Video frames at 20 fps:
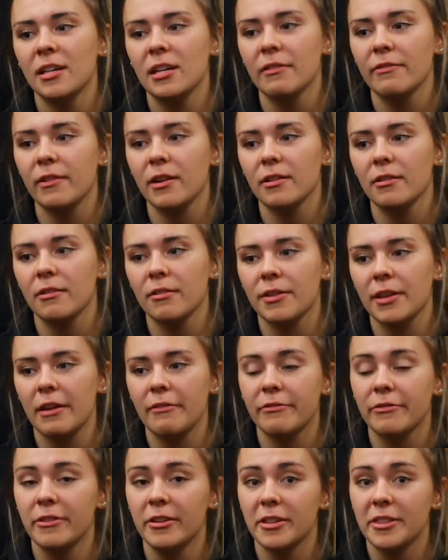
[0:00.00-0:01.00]
If I don't
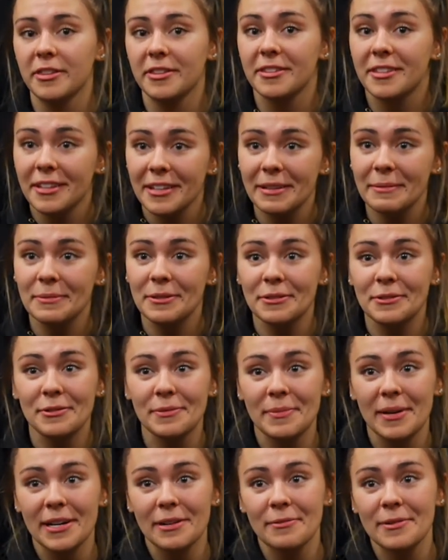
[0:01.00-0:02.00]
have the time to
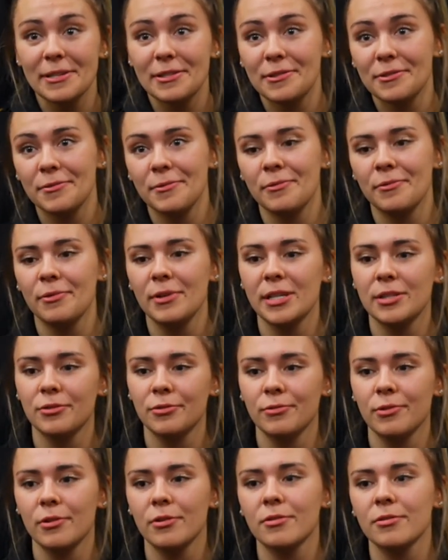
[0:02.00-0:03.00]
do my
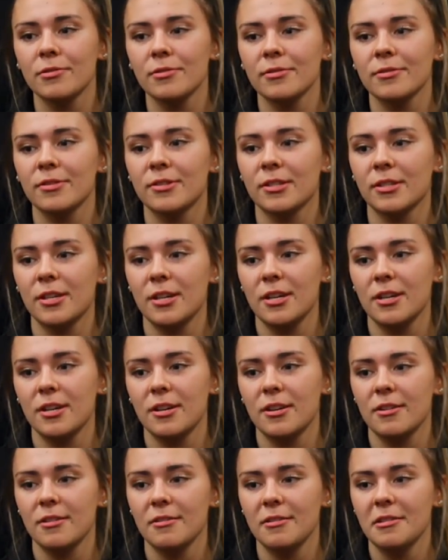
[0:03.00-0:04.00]
rituals,
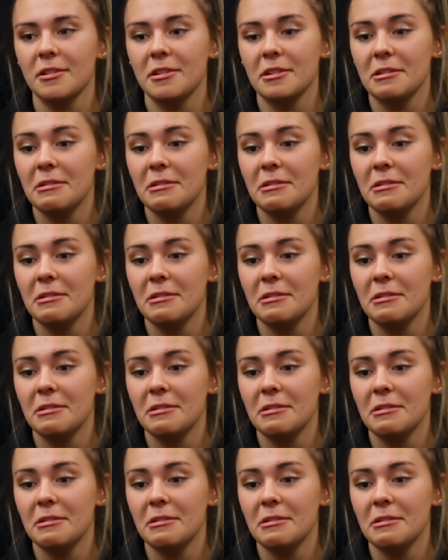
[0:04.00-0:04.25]
I